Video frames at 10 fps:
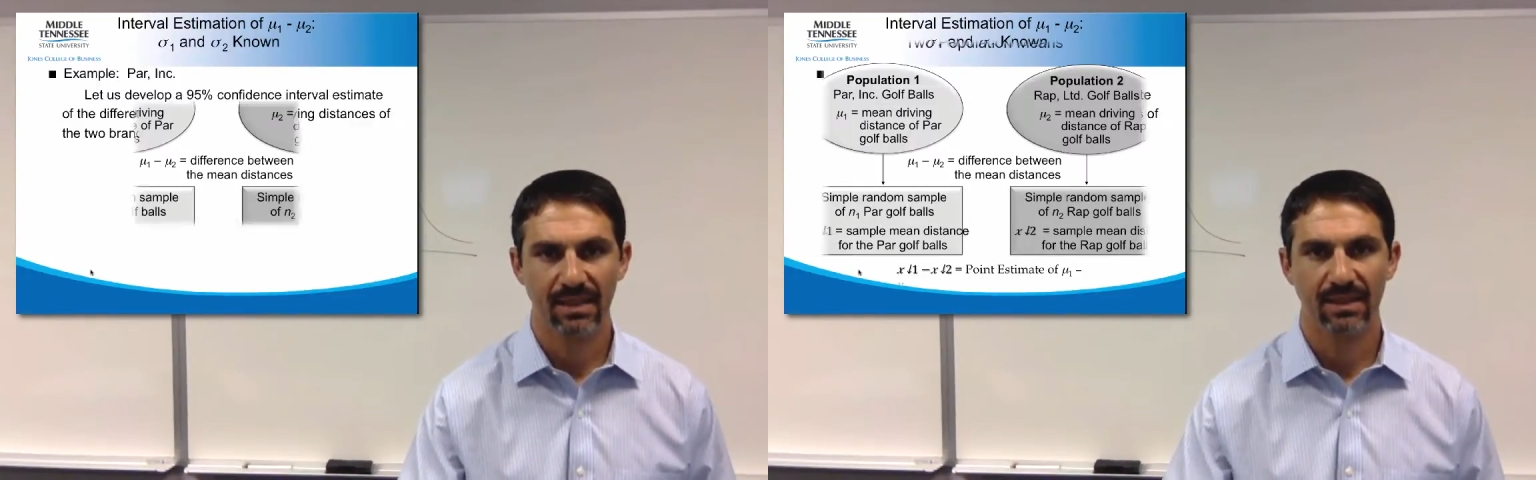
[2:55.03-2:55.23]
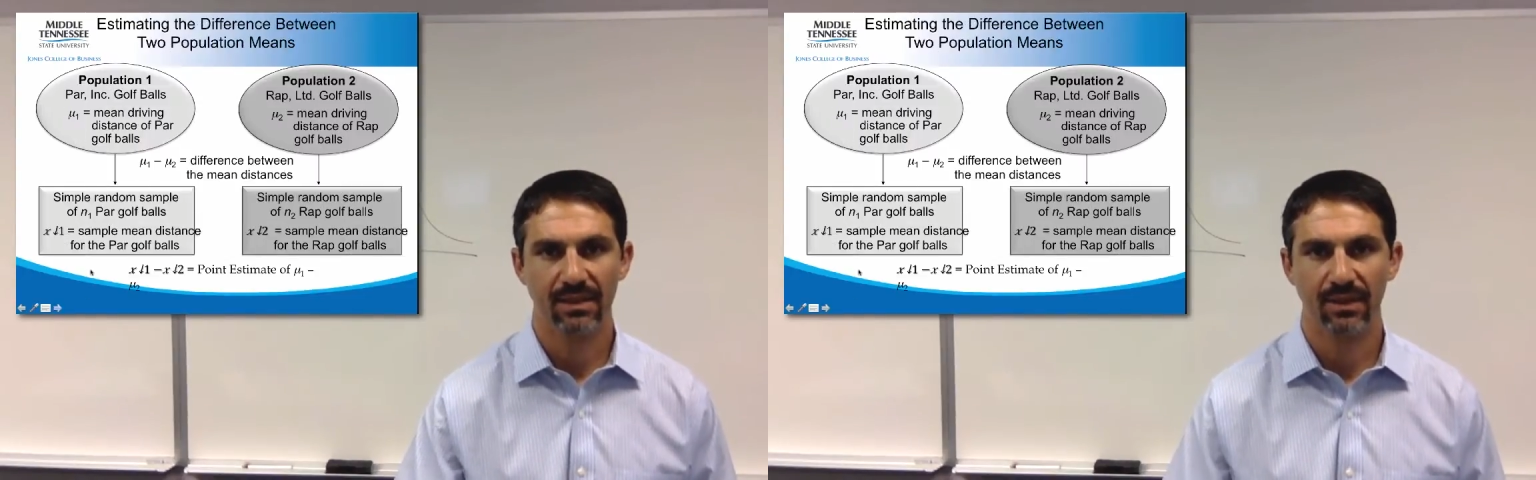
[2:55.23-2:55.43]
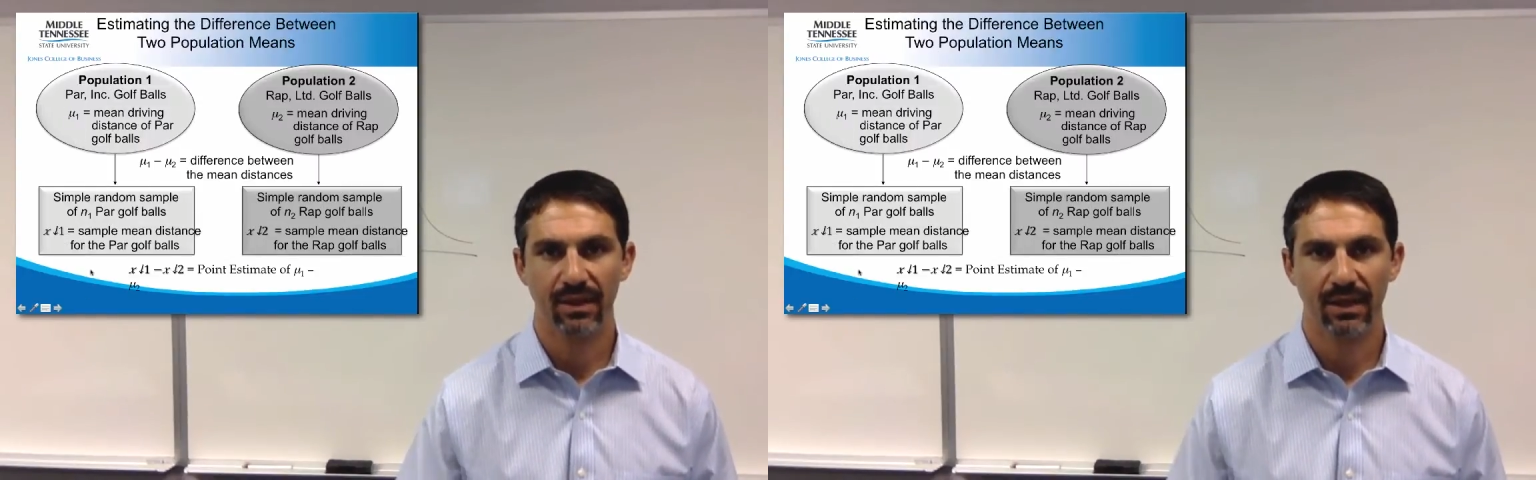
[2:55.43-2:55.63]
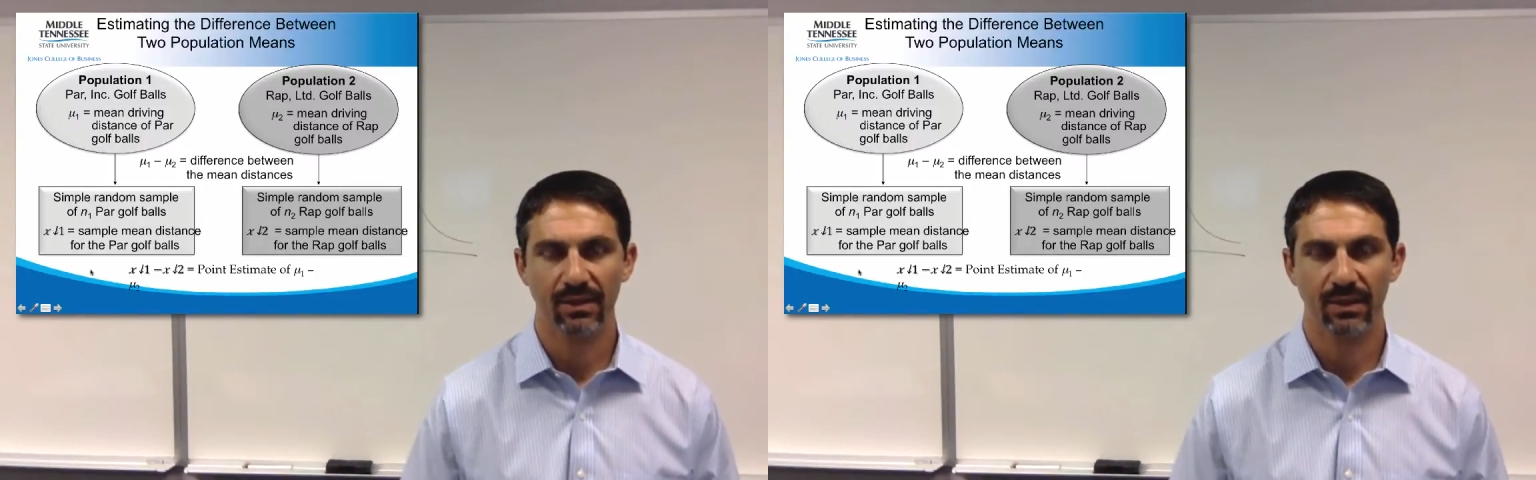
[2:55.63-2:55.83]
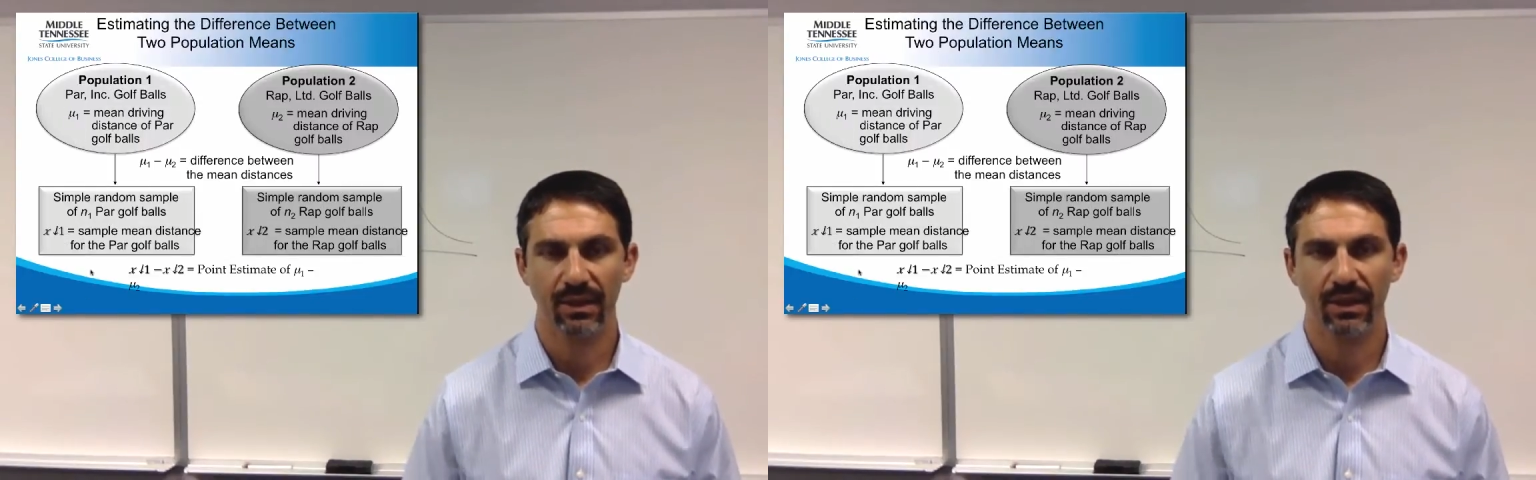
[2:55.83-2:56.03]
let's go to the
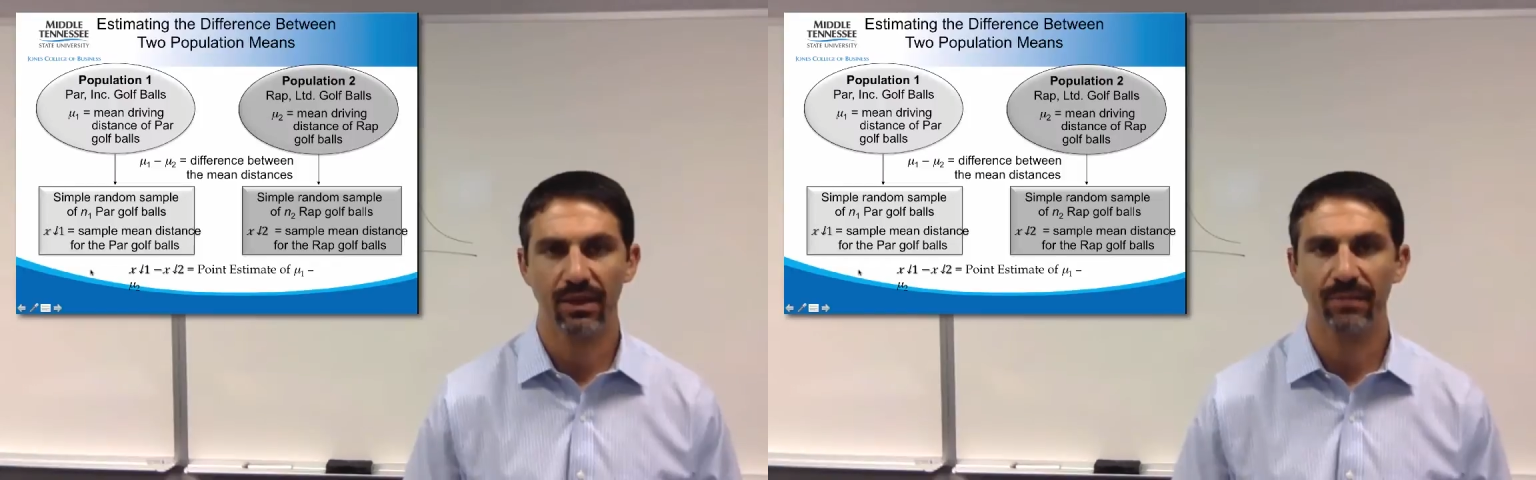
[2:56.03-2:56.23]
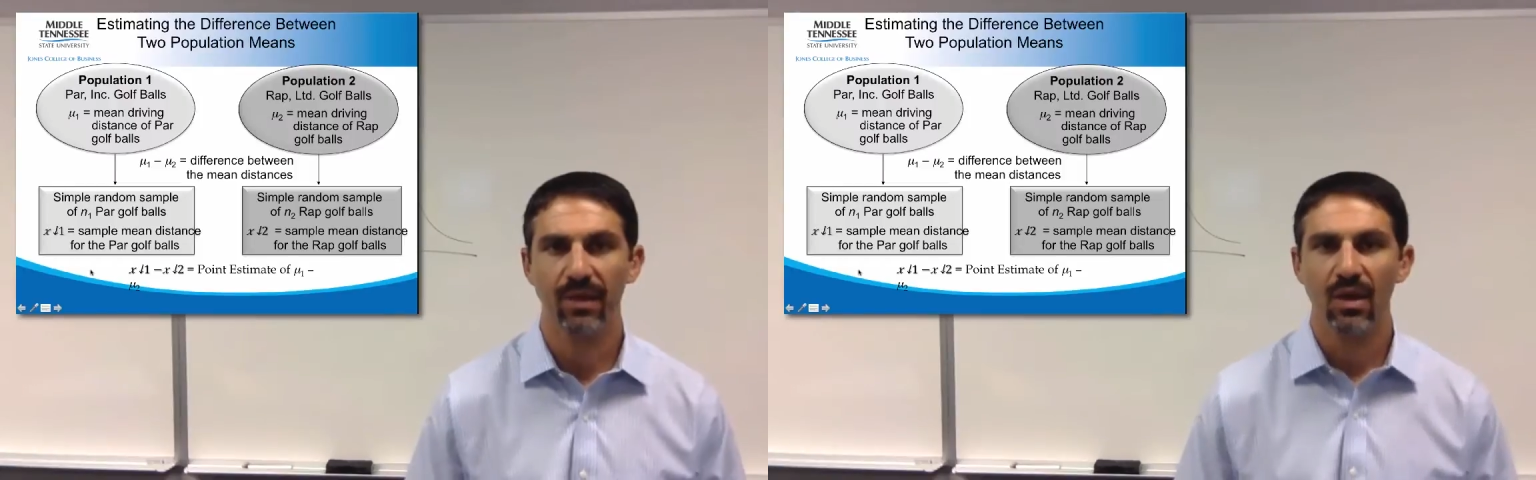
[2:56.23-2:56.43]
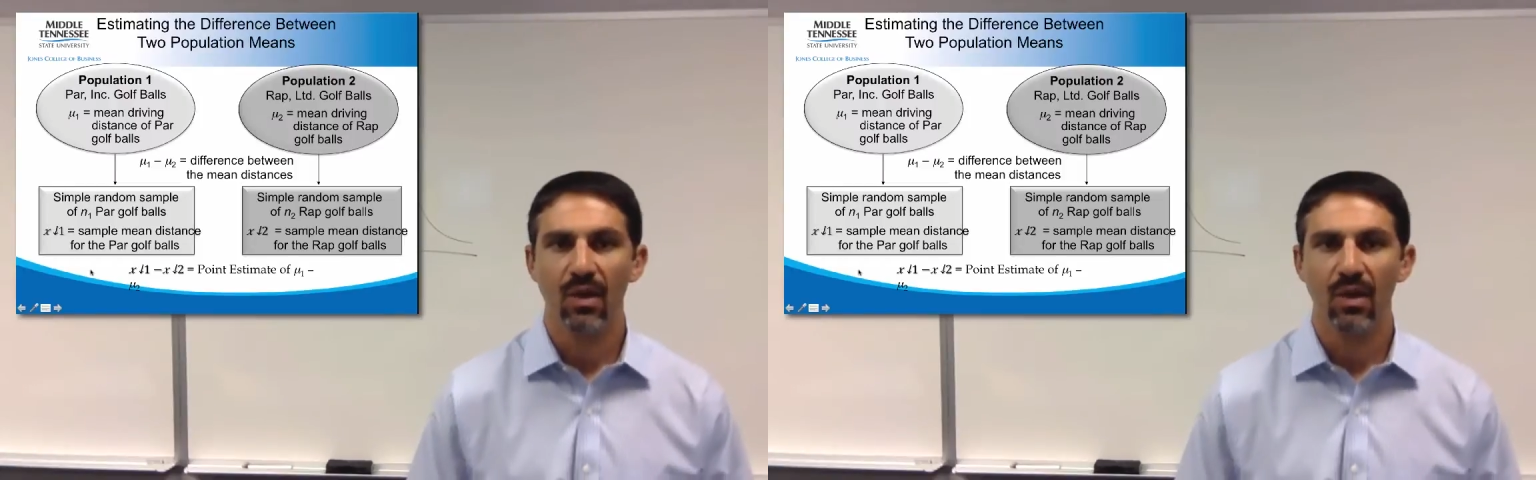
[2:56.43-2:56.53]
next one here.